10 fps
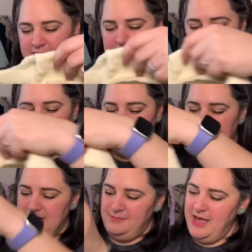knit
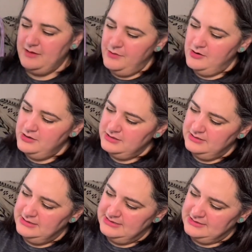the back part.
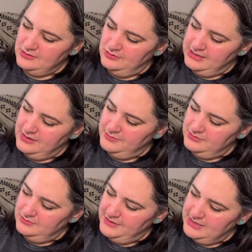It's curling up a
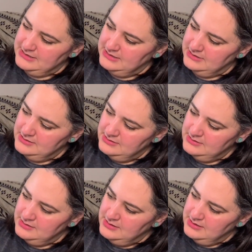little bit
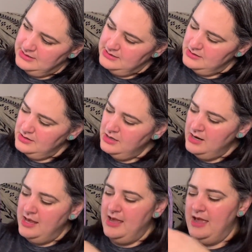here,
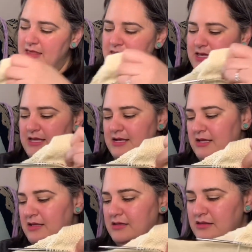and then
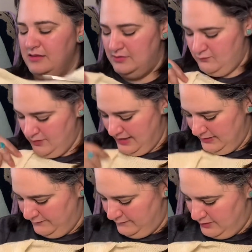the
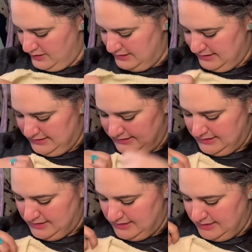right front is
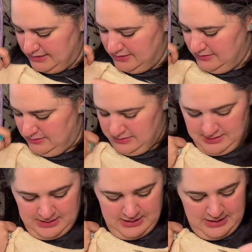done,
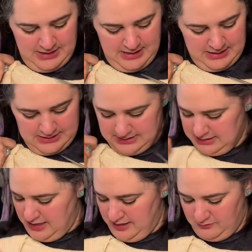and
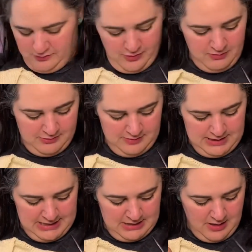I will
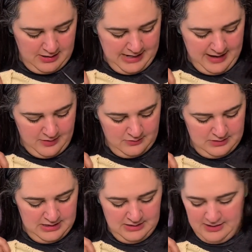probably knock out
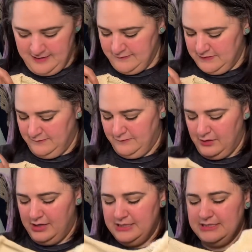the left
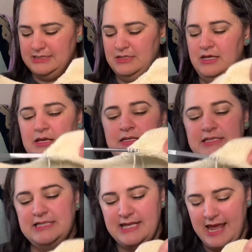front
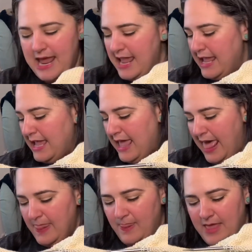today,
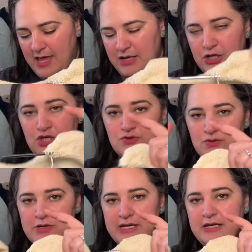and then you
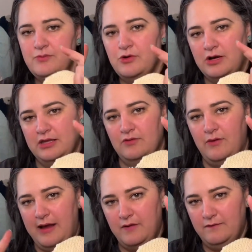join and work in the
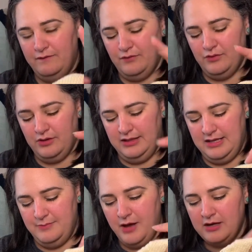round for
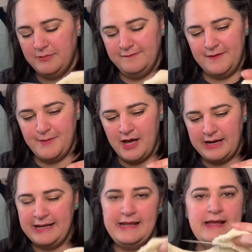the bottom of the
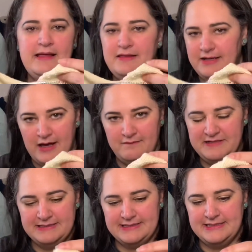body, and then
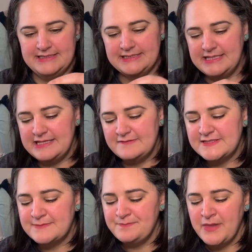obviously
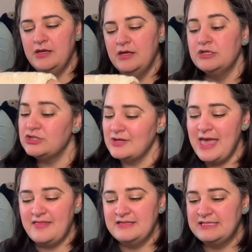sleeves. So
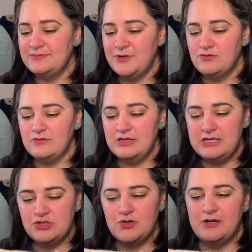yeah, this has been really
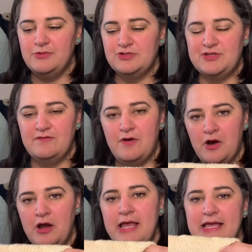enjoyable so
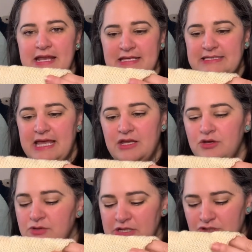far. It is a
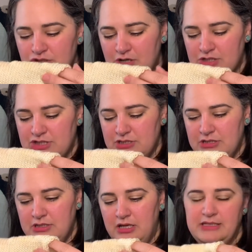new
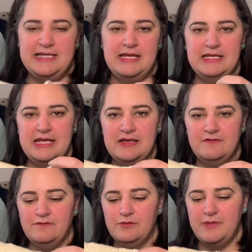construction technique
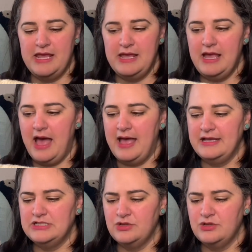for me. I